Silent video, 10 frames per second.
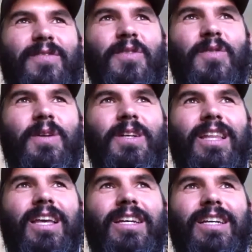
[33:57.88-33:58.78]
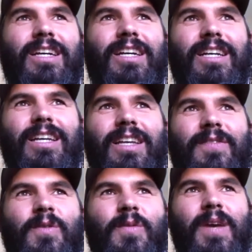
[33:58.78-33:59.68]
if you were
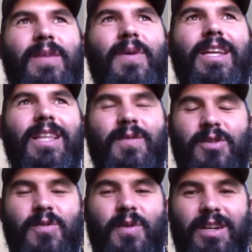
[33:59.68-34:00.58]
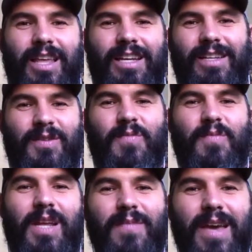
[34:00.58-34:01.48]
making money, like would you want to like do
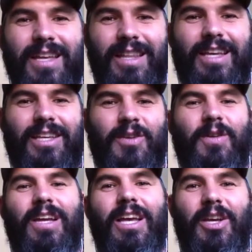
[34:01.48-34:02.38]
money bait? Like you're